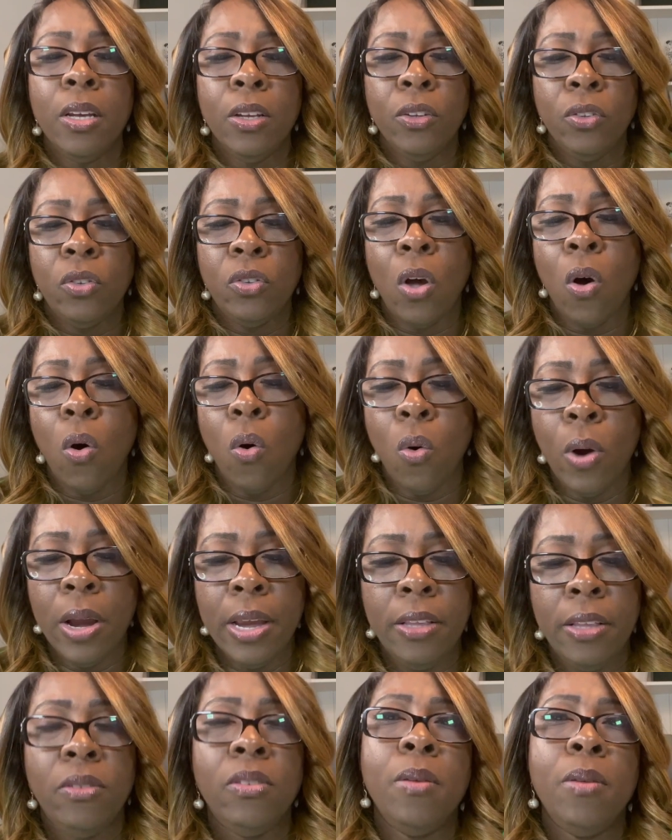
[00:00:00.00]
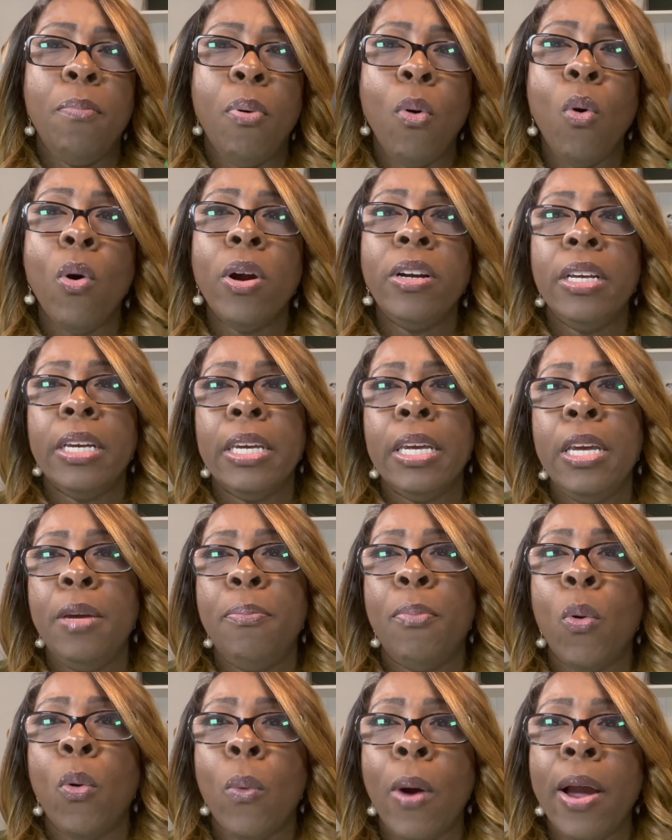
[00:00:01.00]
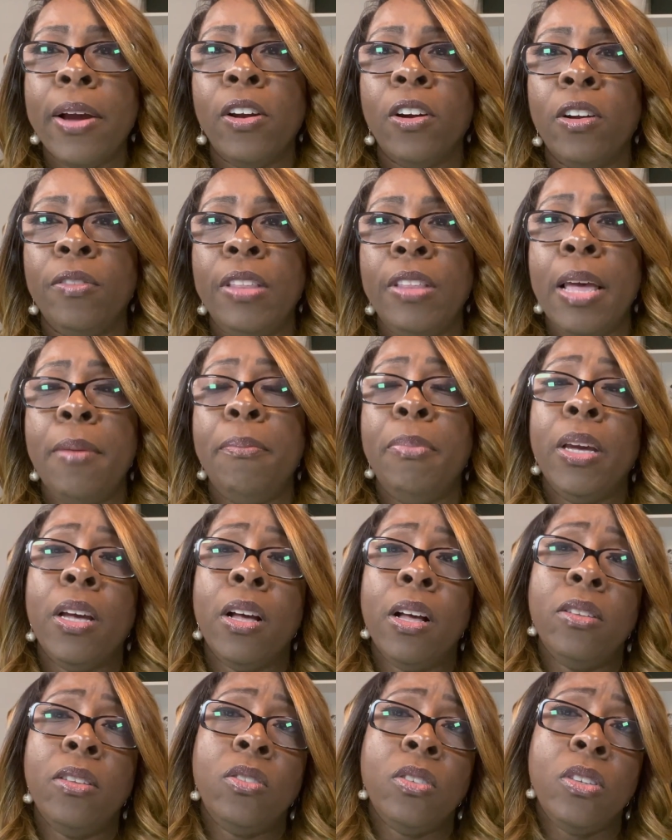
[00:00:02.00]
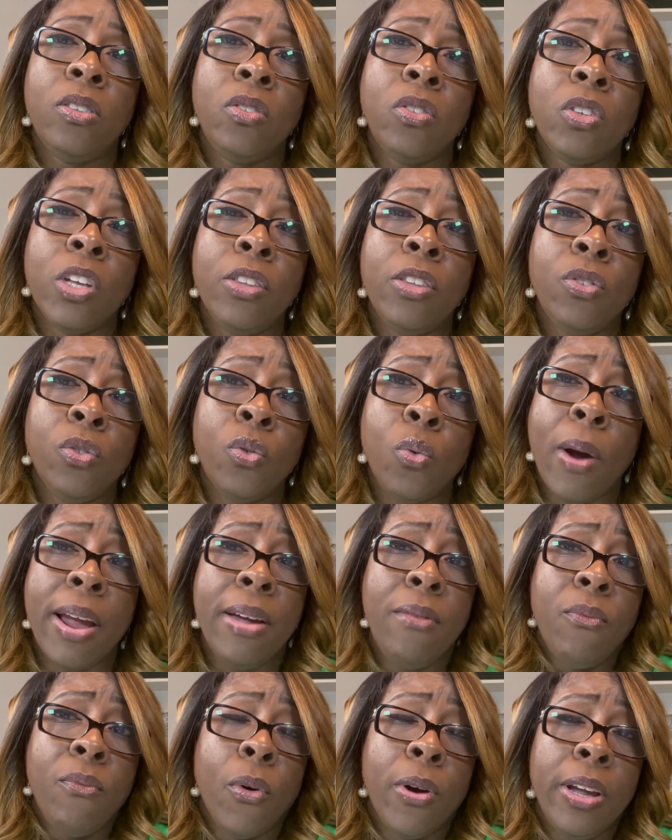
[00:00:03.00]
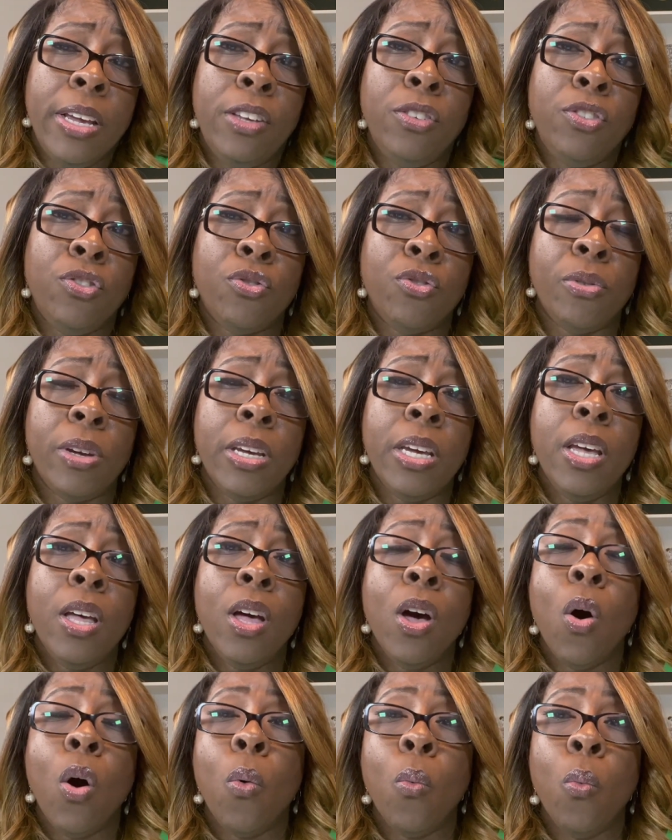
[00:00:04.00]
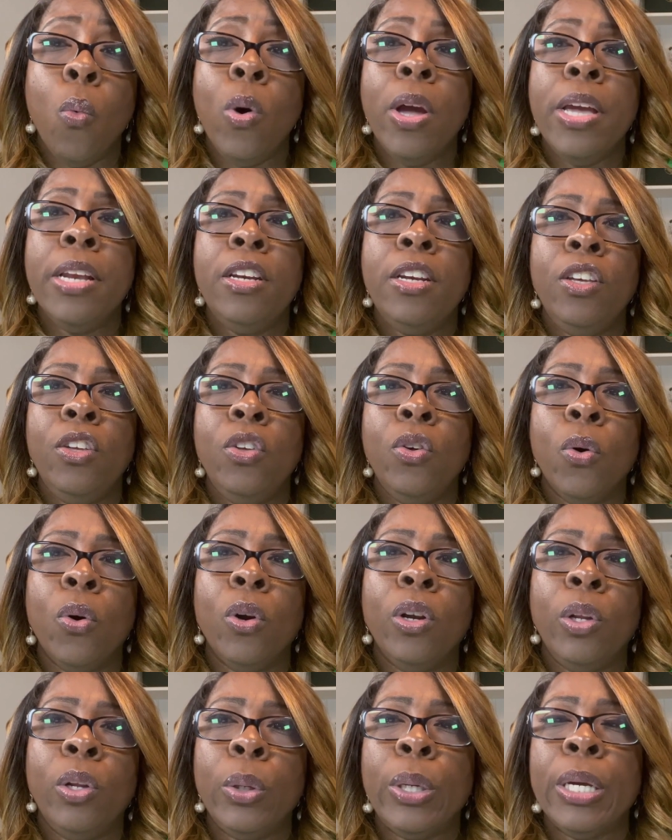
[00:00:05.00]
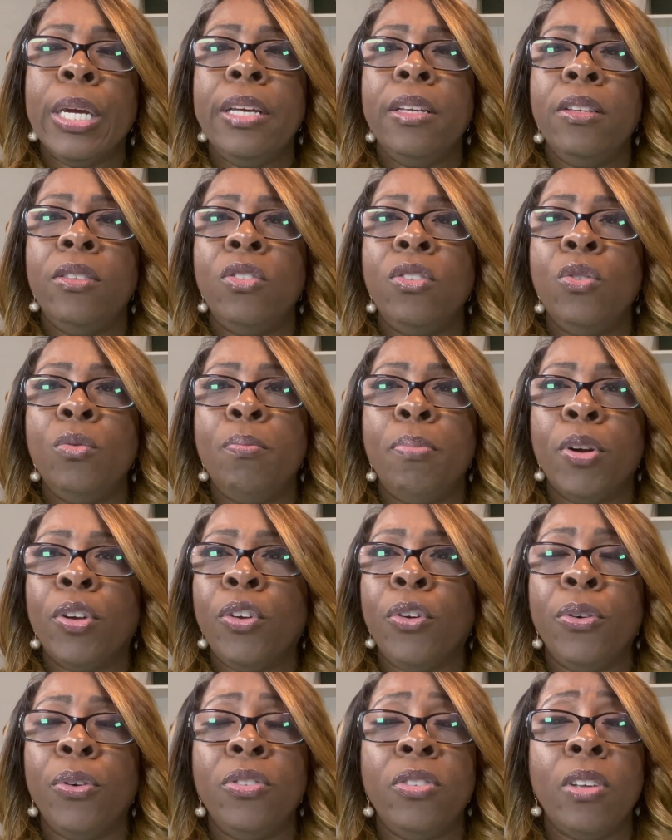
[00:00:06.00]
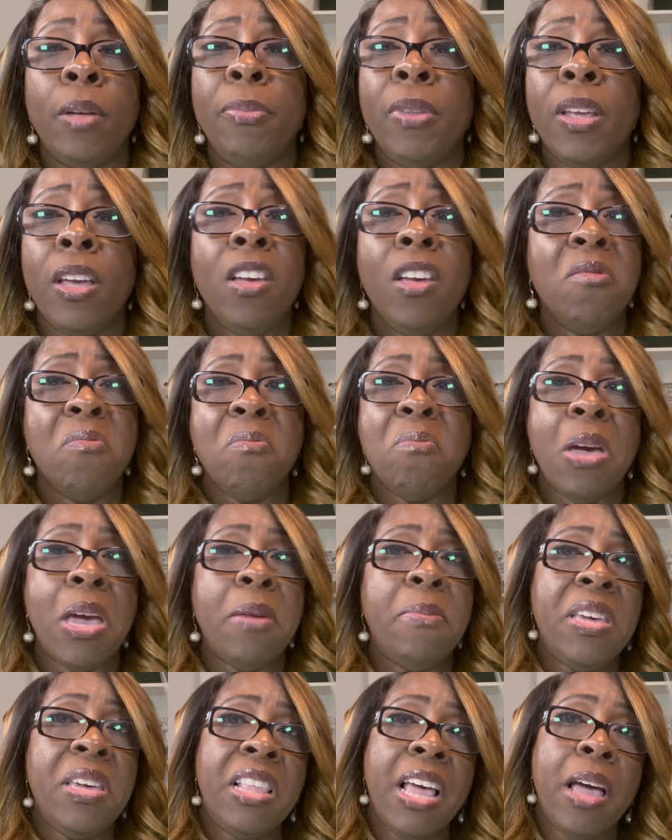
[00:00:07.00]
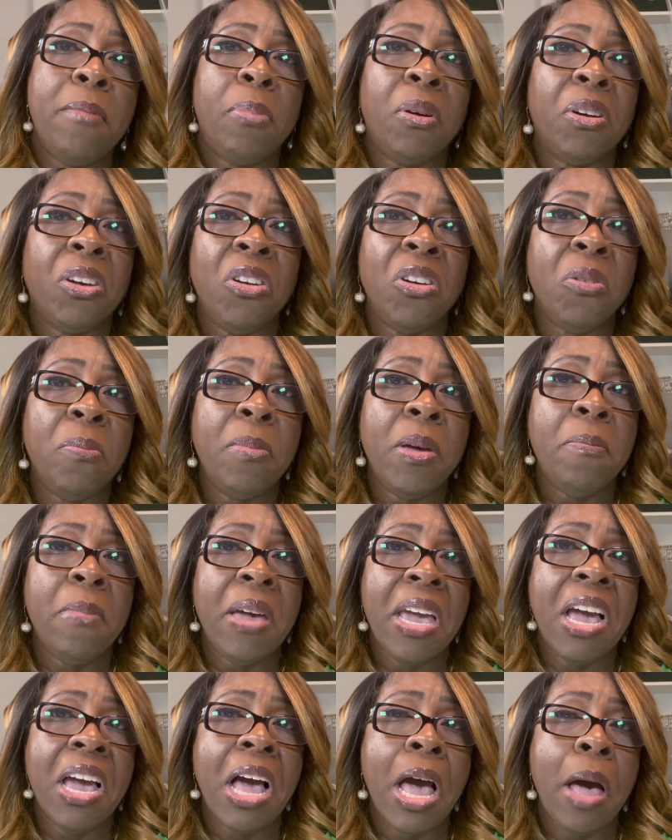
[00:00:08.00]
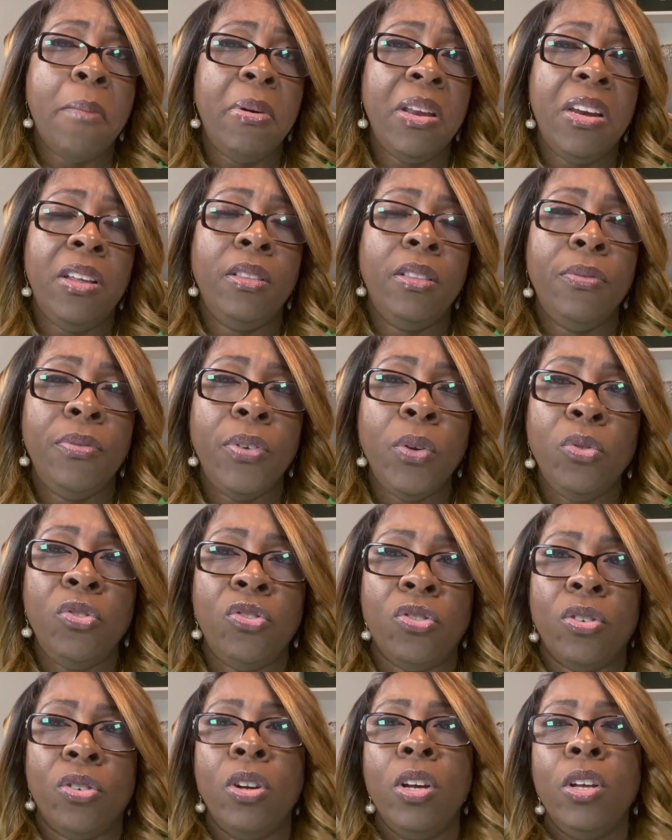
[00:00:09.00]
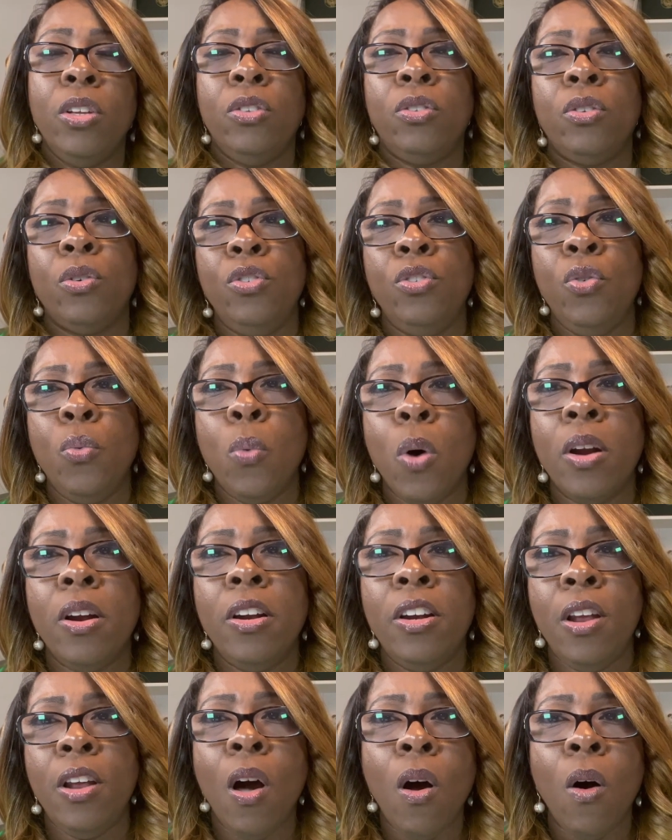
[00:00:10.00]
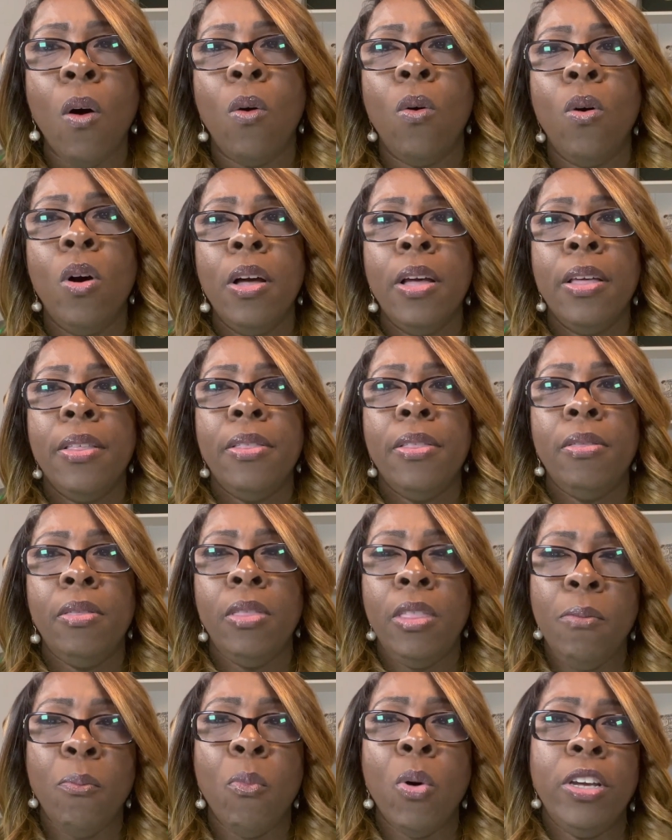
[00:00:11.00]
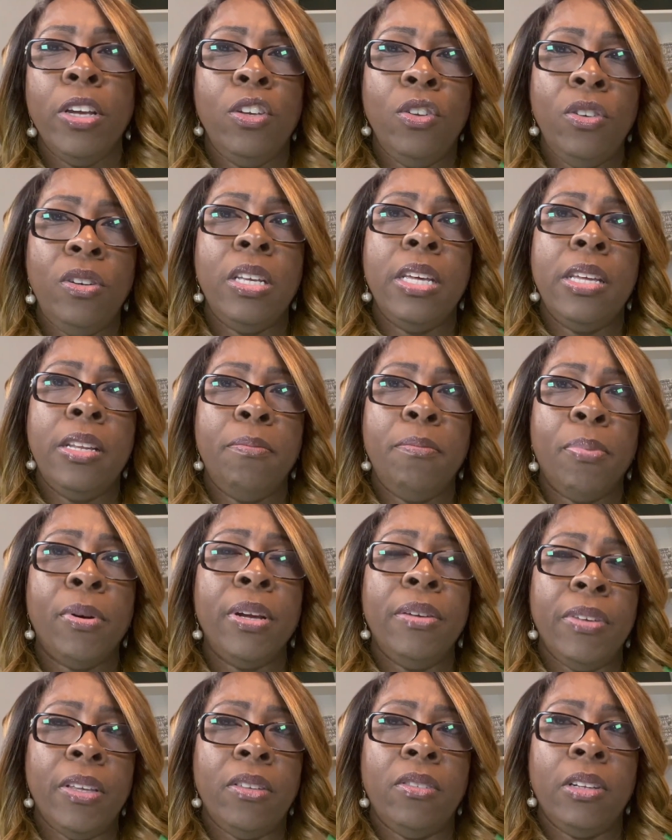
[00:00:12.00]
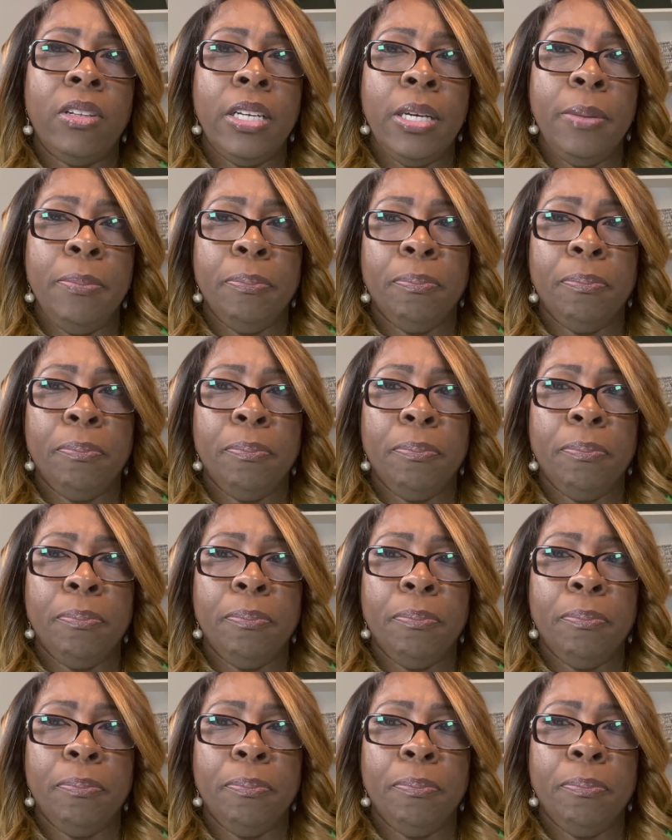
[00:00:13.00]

So it's important to keep a record of that because it's great for history when you're looking to procure something. Maybe that procurement may have happened in the future, so you want to know what you did previously.